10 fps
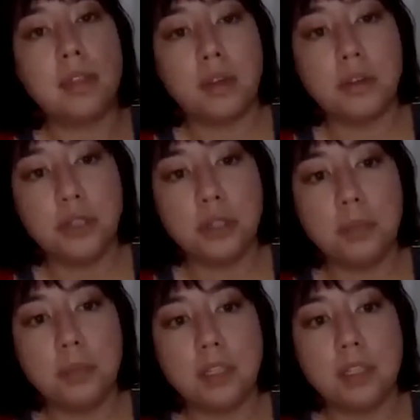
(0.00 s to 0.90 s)
Those
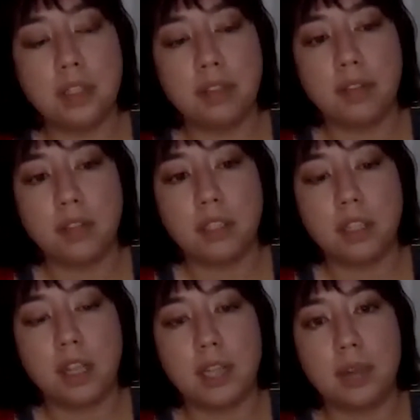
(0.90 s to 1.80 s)
two books, like the first
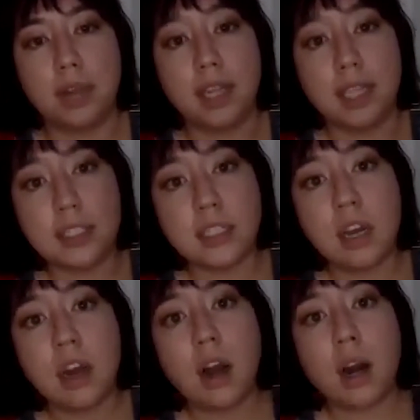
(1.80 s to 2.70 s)
and the last one on that list,
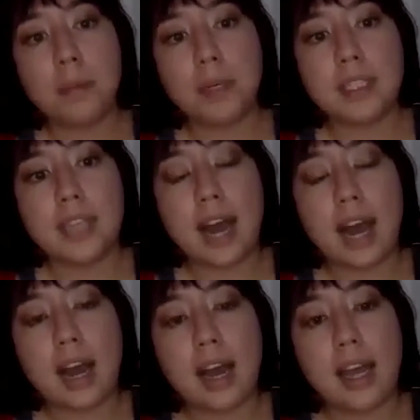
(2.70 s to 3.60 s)
are books that
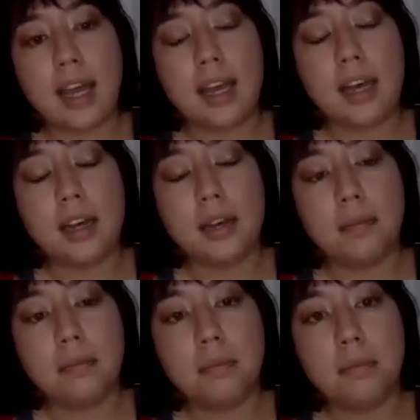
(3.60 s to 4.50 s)
I
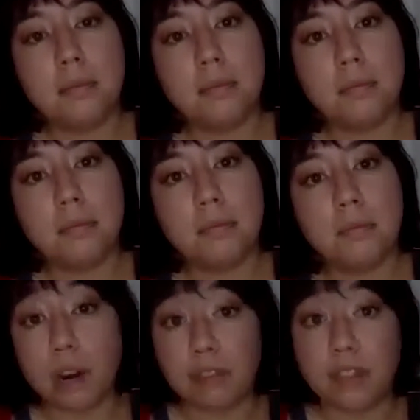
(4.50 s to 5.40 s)

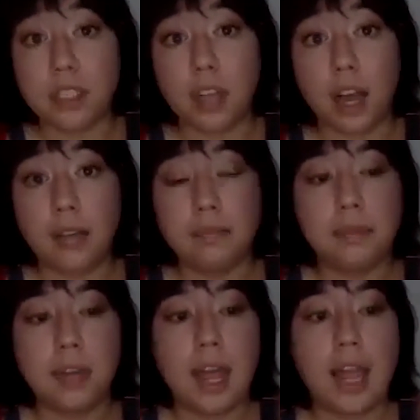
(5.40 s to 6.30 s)
reference a lot.
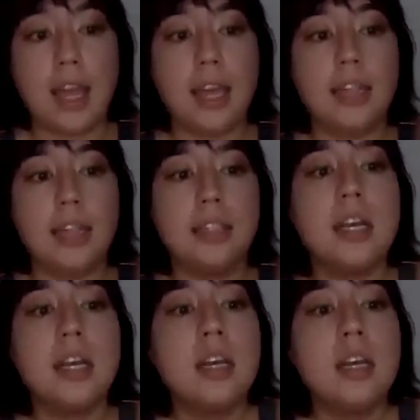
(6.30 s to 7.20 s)
And
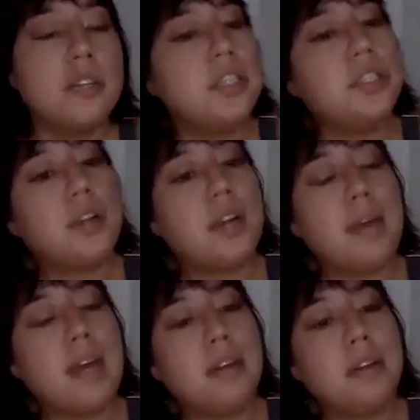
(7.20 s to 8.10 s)
those
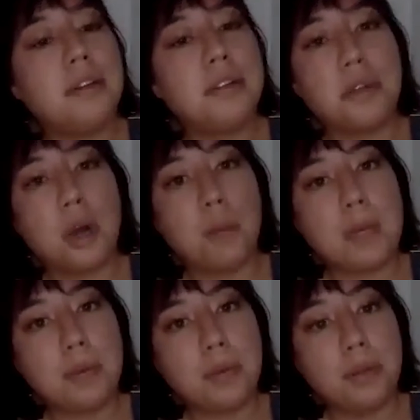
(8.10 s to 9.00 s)
Instagram handles, those are all
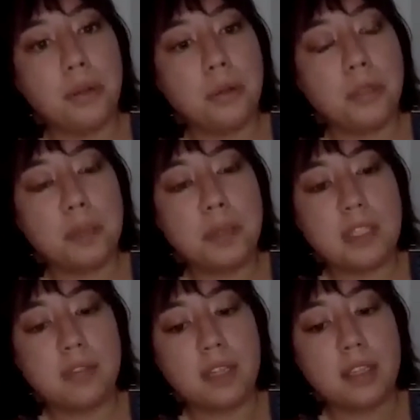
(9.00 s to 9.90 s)
people who
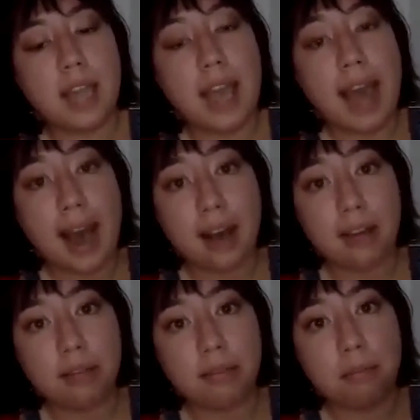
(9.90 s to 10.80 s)
specifically
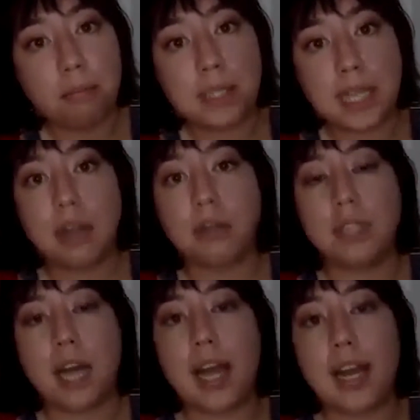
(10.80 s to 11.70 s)
have
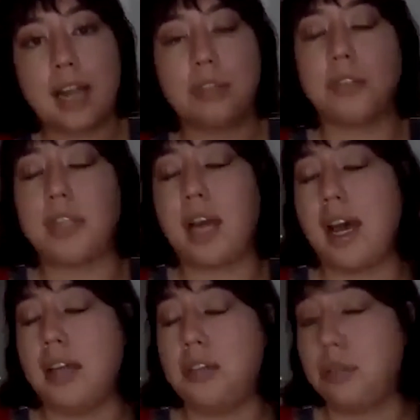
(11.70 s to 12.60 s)
botanical dye and natural
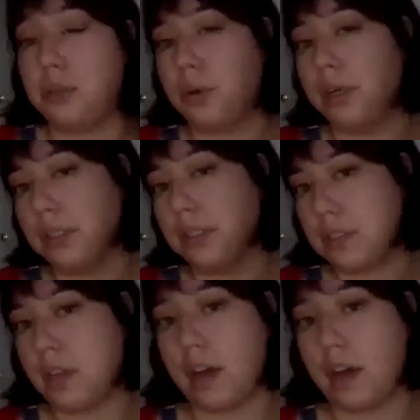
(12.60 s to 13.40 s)
dye tutorials